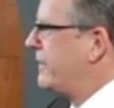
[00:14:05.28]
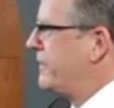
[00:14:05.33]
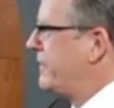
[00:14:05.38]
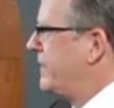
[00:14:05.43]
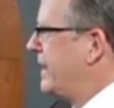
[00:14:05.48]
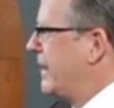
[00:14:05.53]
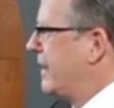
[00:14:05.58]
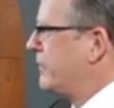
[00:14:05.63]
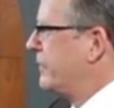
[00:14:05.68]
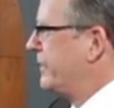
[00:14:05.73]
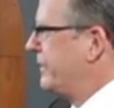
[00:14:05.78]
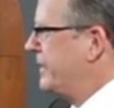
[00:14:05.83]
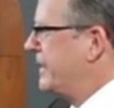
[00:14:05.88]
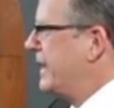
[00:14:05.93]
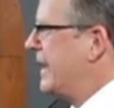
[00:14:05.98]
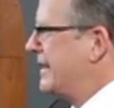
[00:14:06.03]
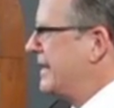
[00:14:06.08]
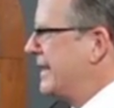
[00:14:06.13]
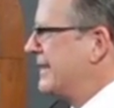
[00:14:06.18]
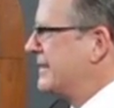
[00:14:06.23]
That
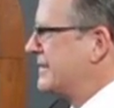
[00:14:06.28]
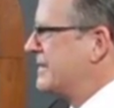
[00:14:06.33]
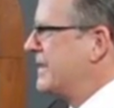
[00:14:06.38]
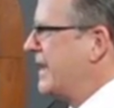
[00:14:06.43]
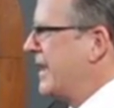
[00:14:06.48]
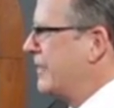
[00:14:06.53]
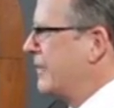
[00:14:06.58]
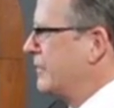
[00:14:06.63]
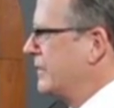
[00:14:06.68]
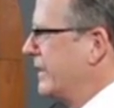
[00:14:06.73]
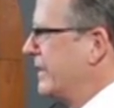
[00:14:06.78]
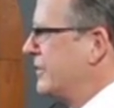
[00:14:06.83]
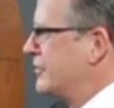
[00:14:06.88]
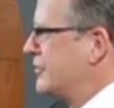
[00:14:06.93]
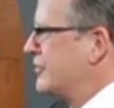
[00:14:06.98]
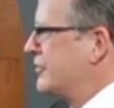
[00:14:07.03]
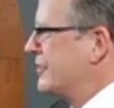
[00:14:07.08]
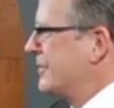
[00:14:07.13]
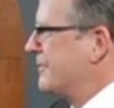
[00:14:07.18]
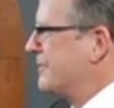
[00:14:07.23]
is not a
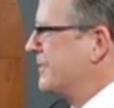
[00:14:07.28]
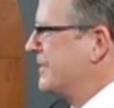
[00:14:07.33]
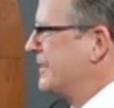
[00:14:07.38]
relationship.